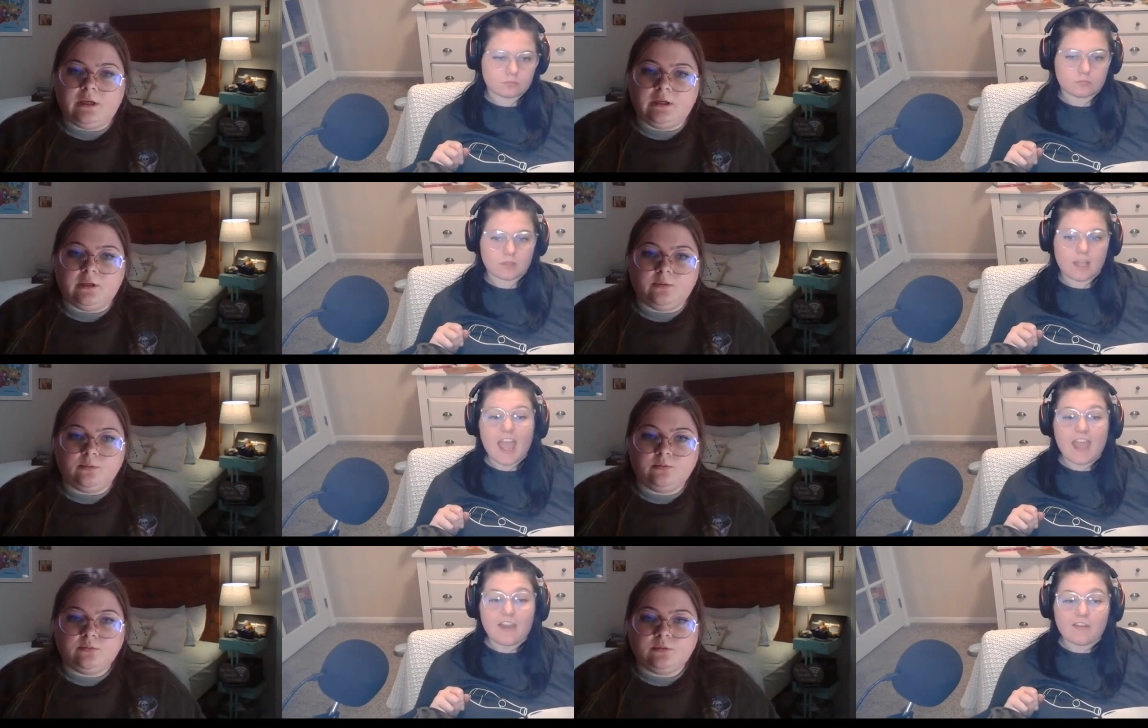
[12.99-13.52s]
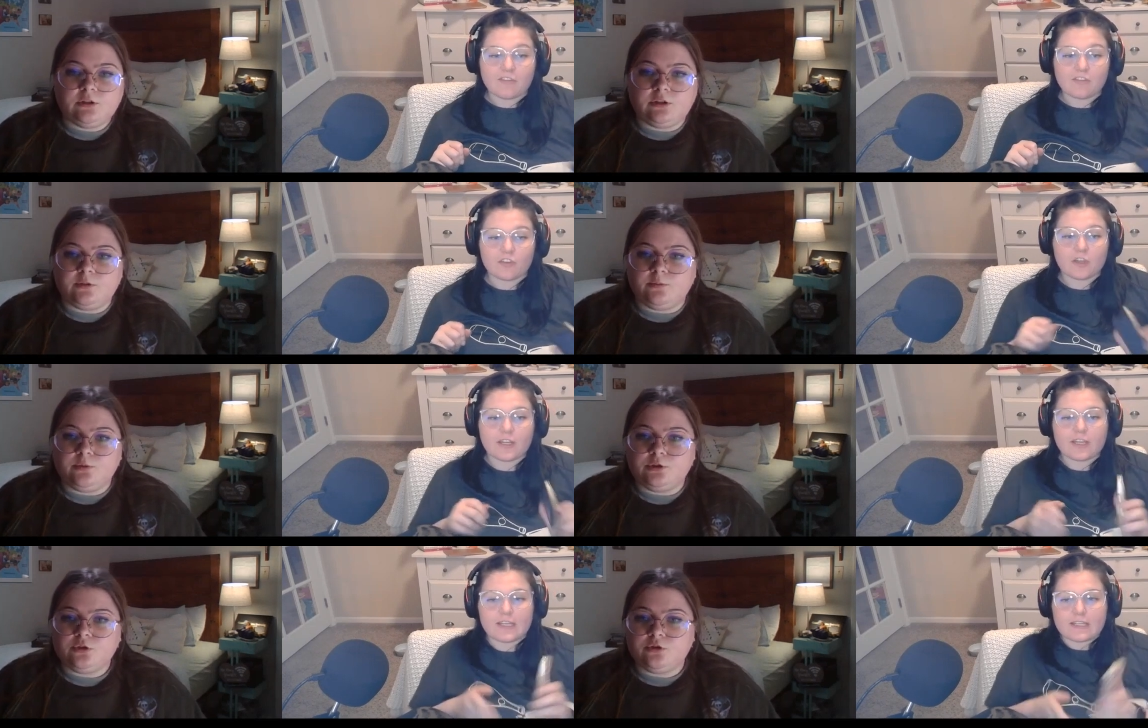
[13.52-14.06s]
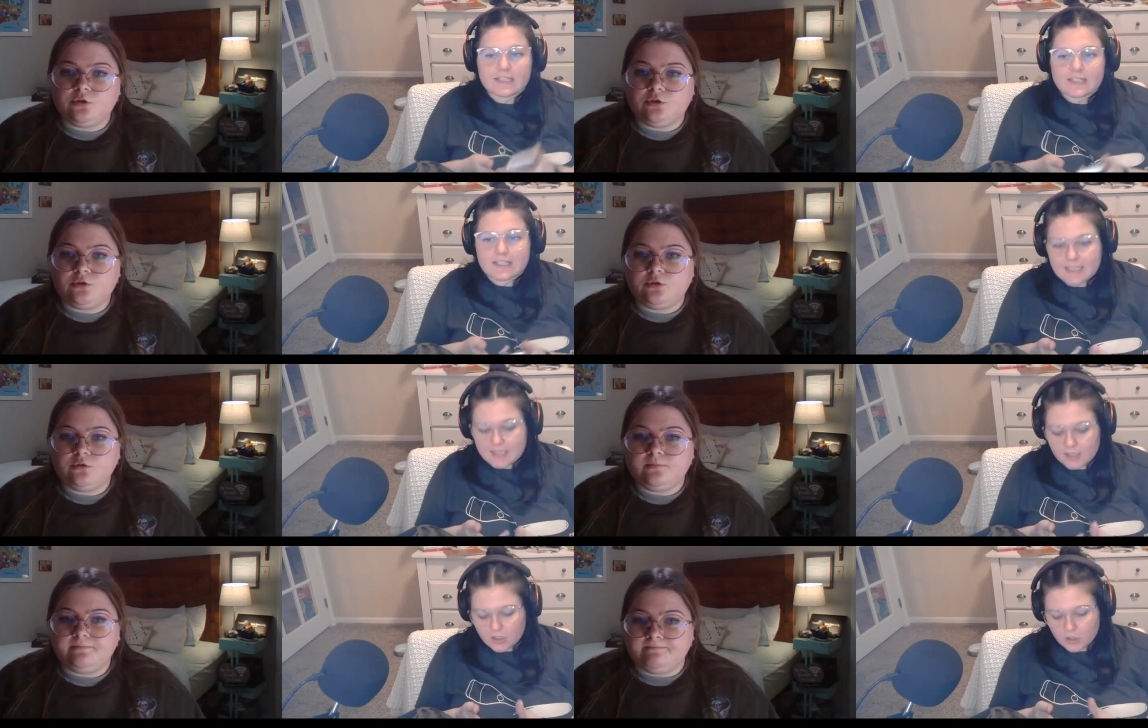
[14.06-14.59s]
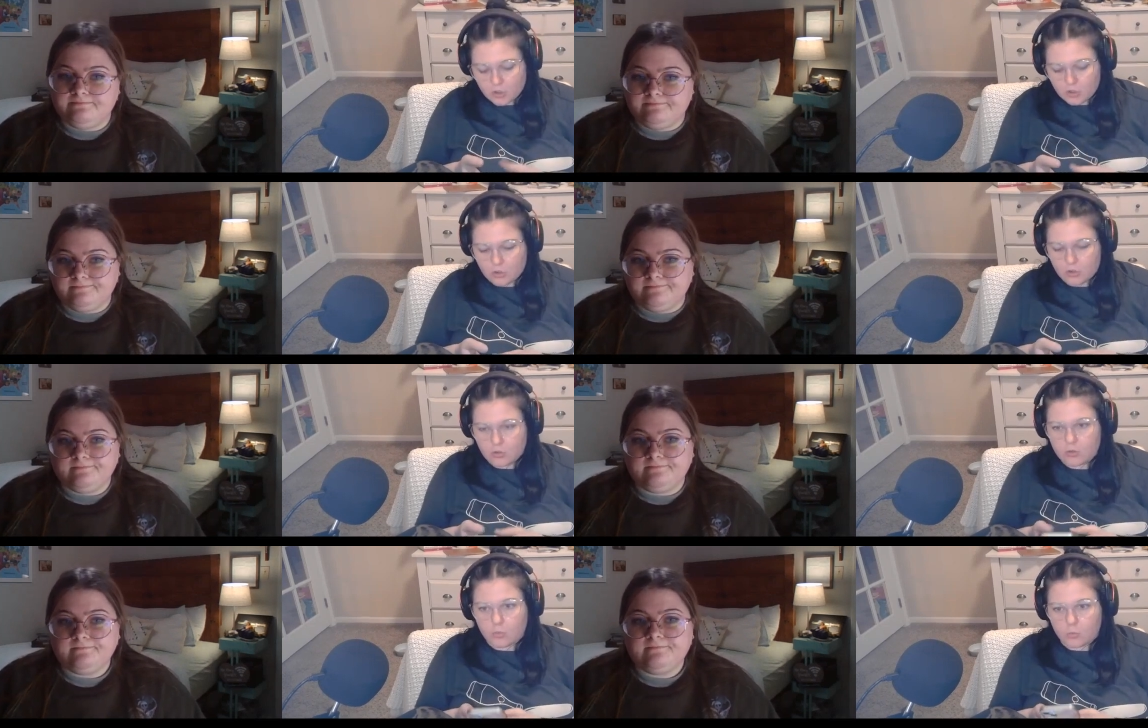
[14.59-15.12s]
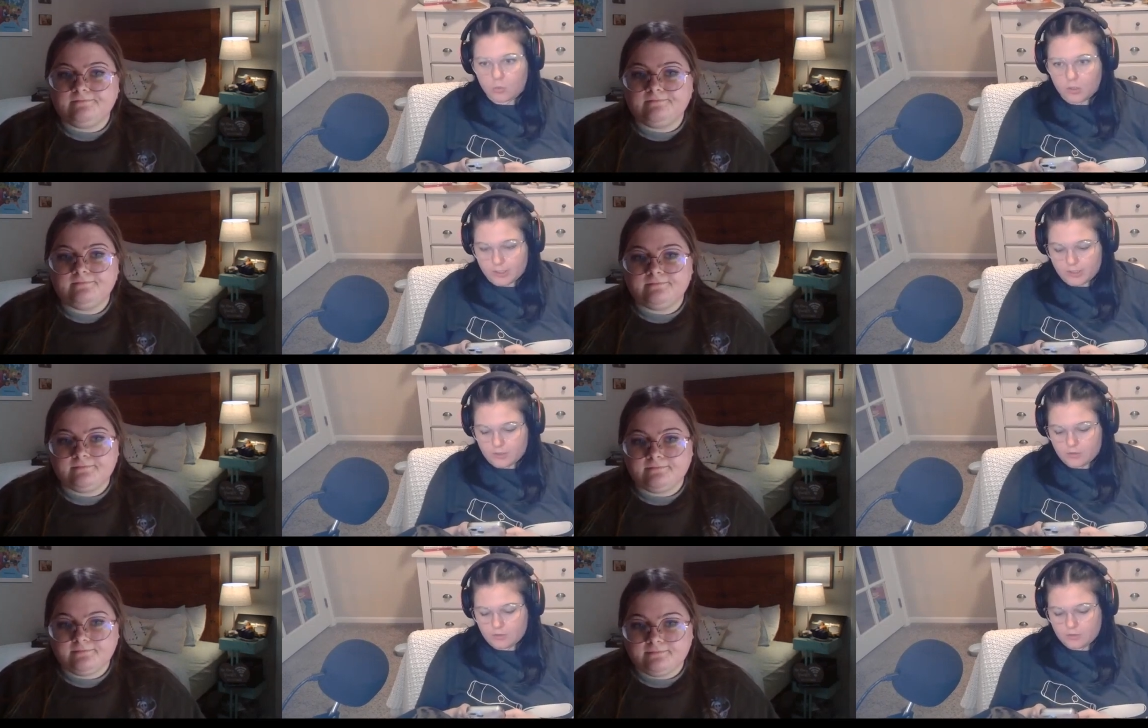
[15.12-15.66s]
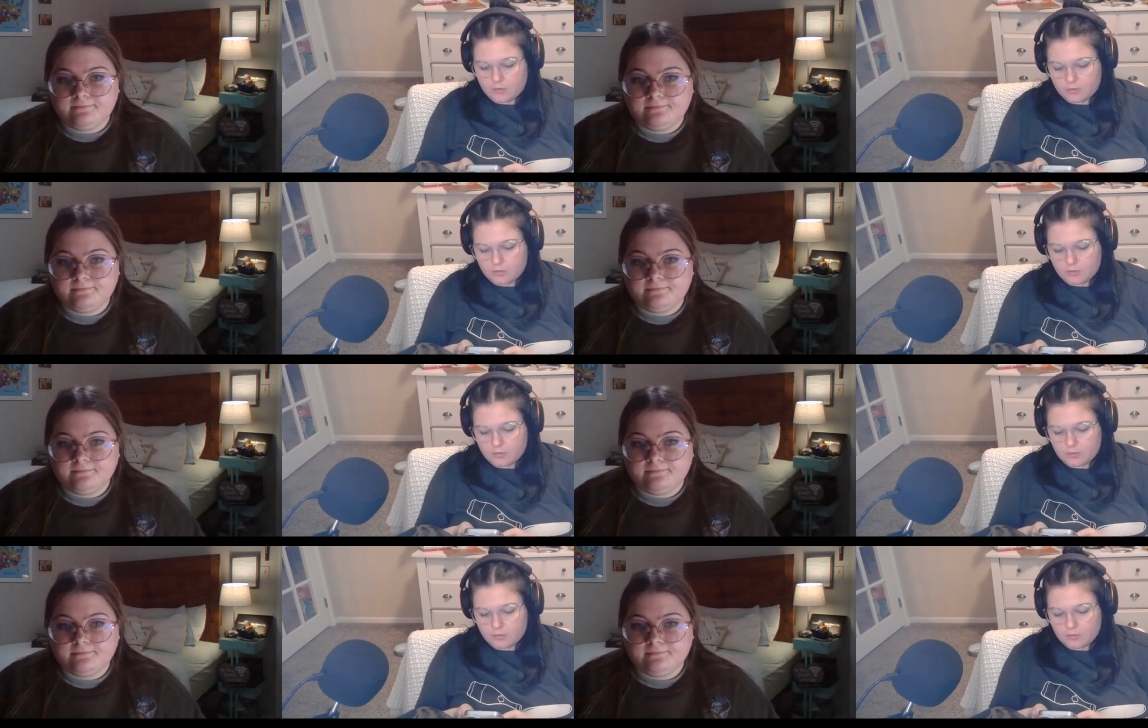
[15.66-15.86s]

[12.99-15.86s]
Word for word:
Speaker 1: Um, Every single mm-hmm. one.